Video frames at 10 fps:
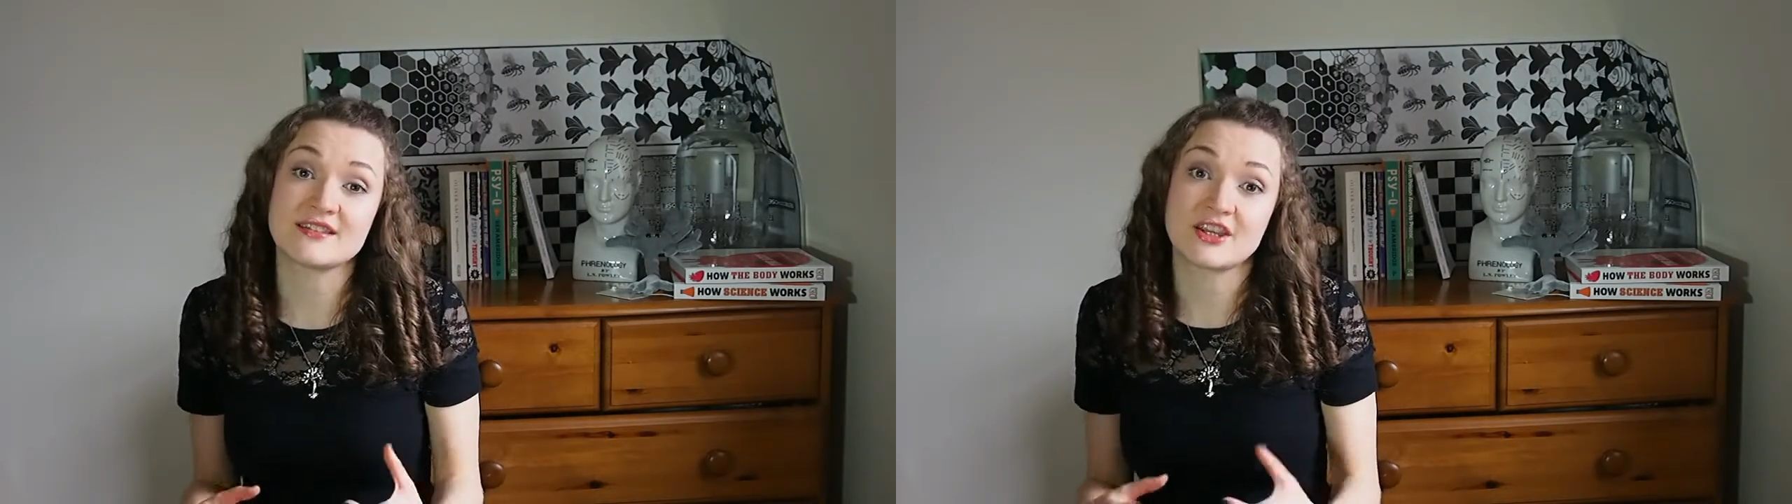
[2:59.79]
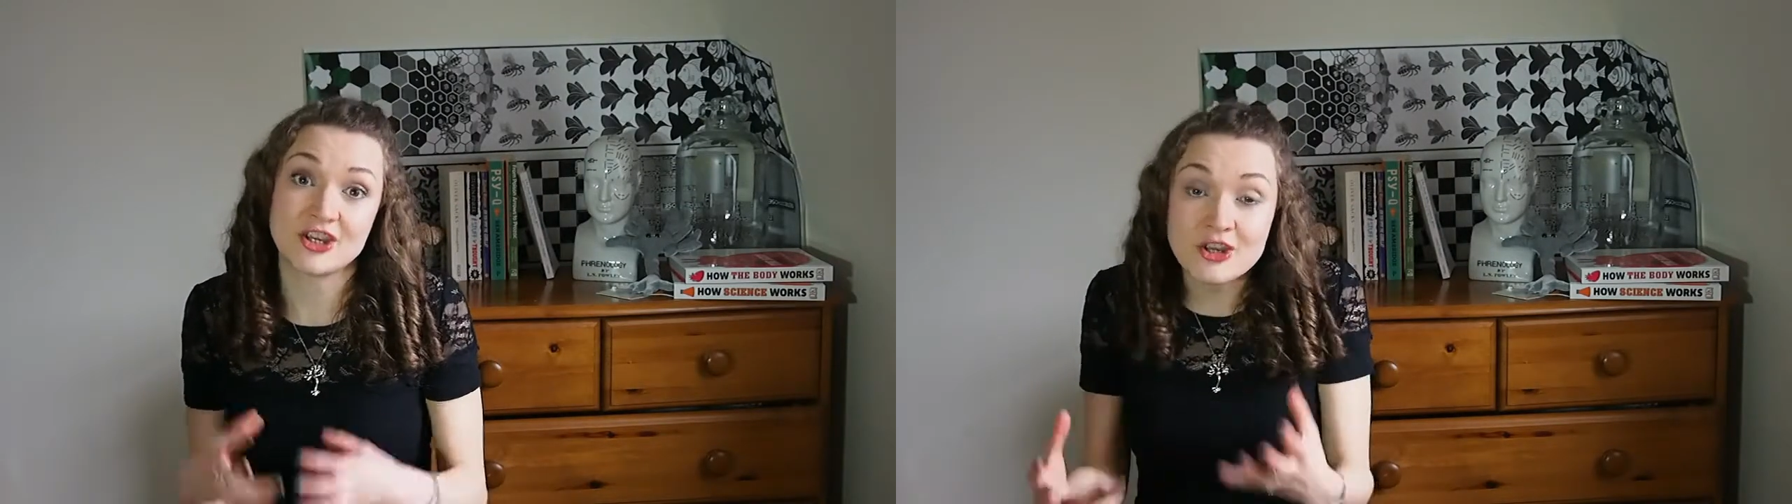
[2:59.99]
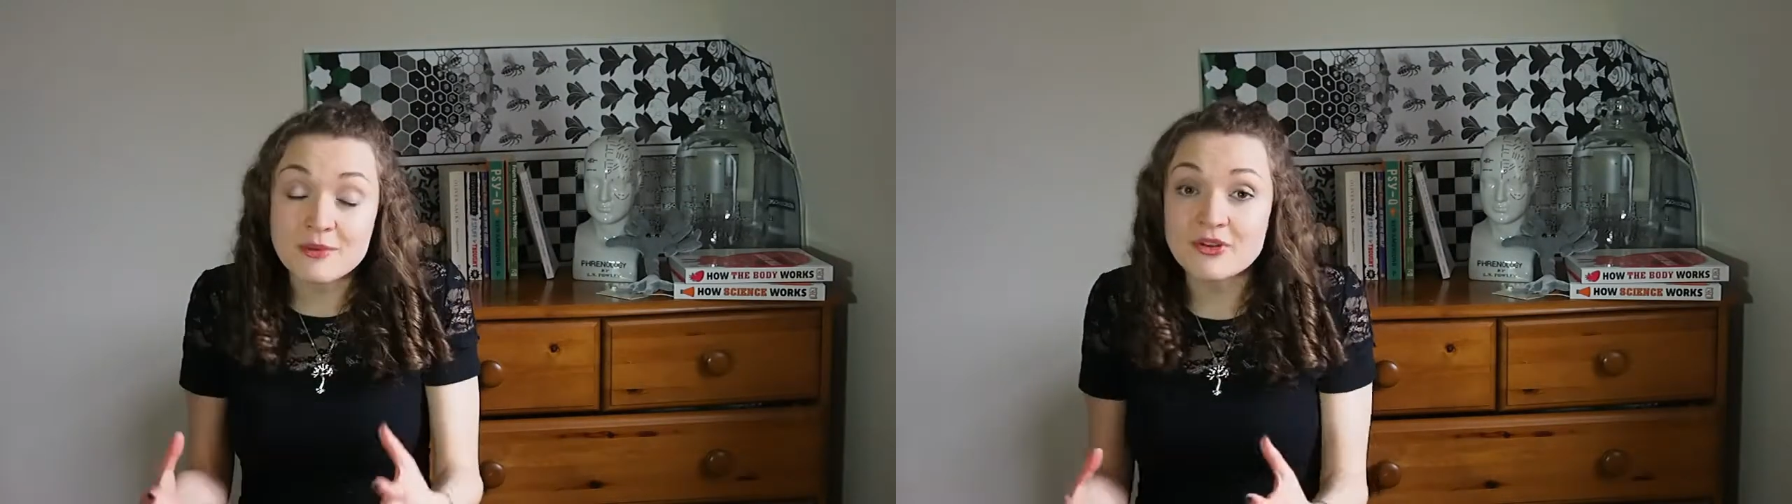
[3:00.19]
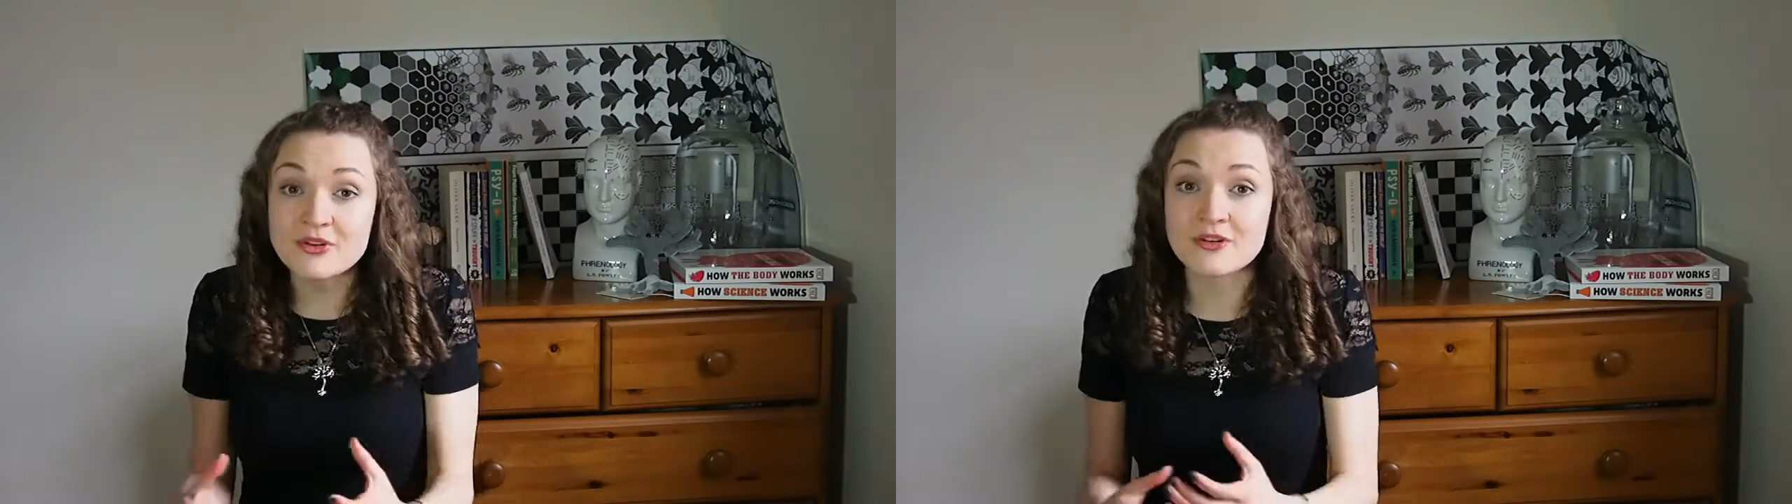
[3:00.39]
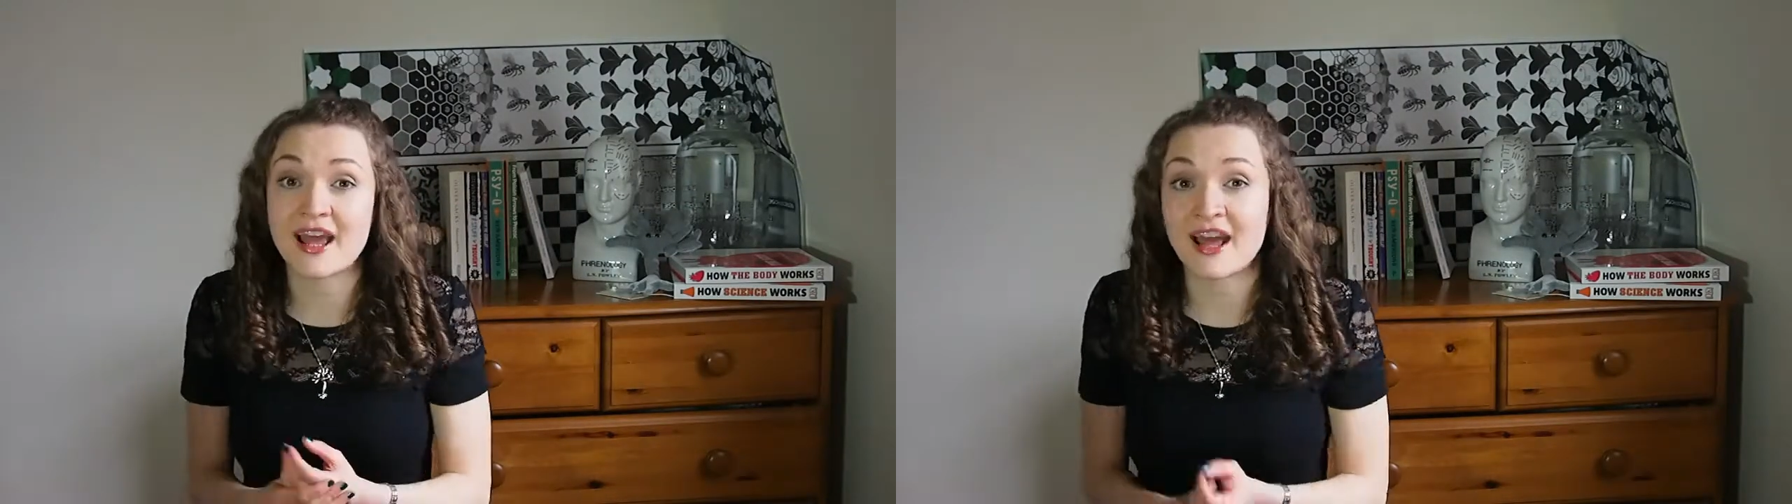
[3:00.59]
a human
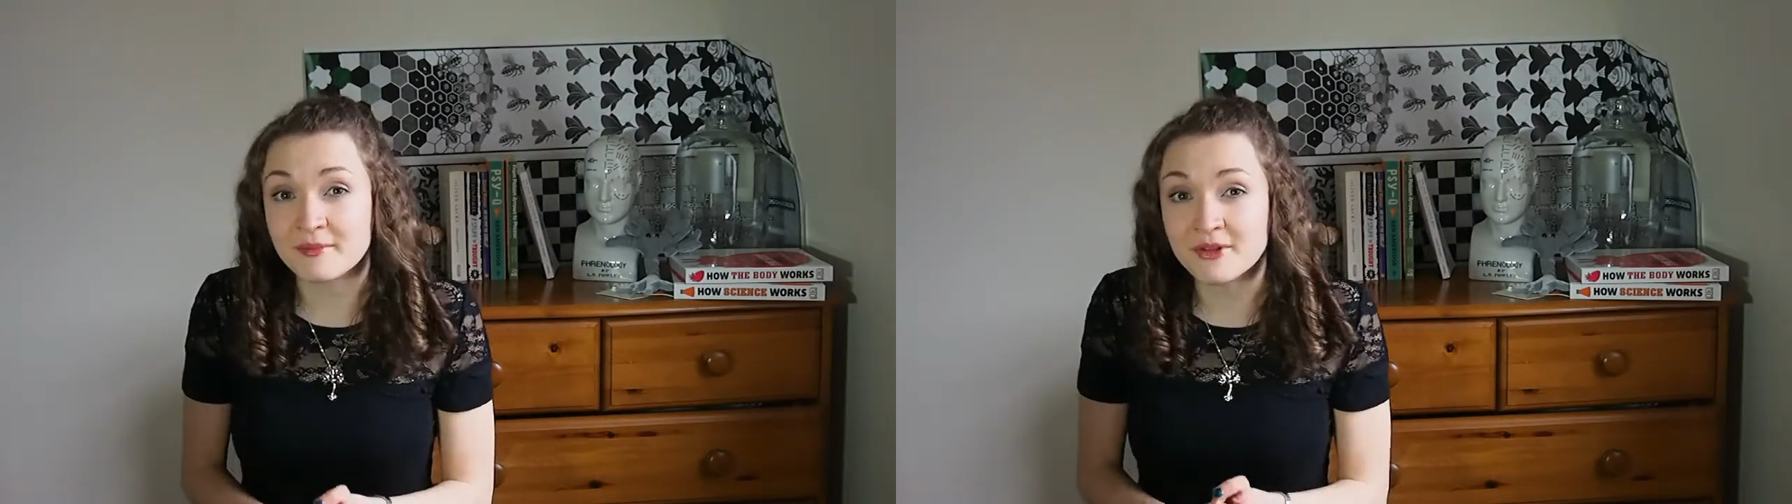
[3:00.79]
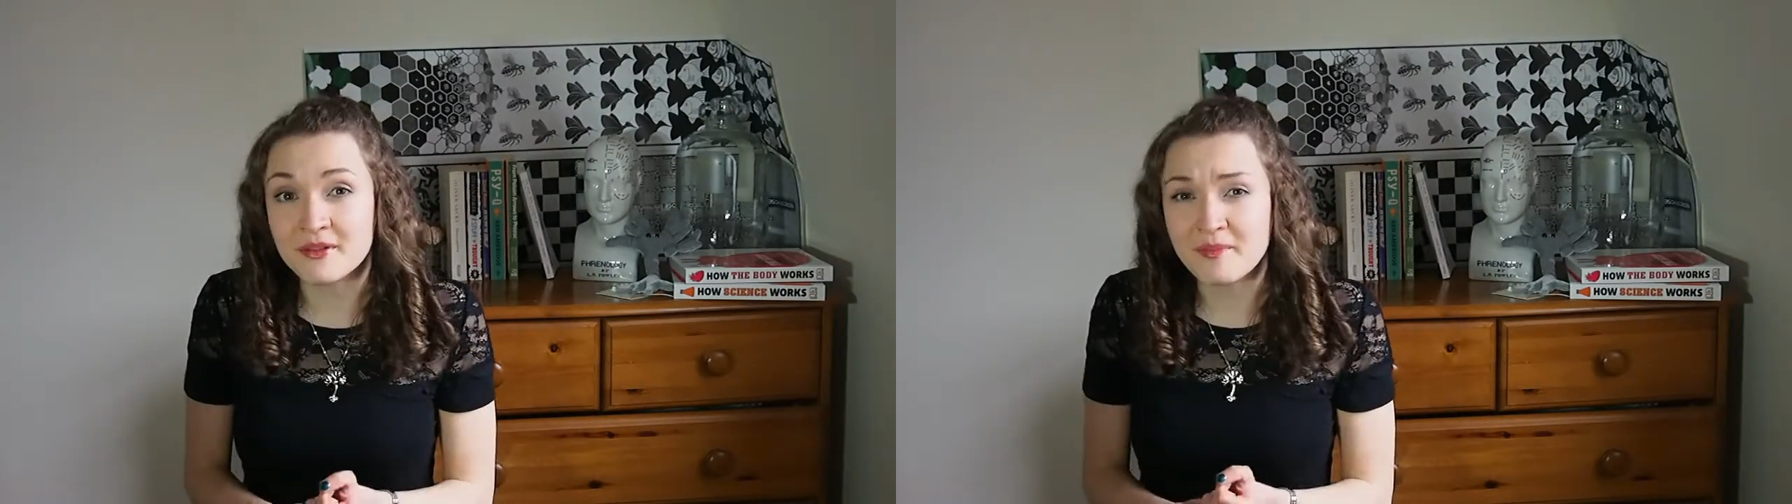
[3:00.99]
or an animal,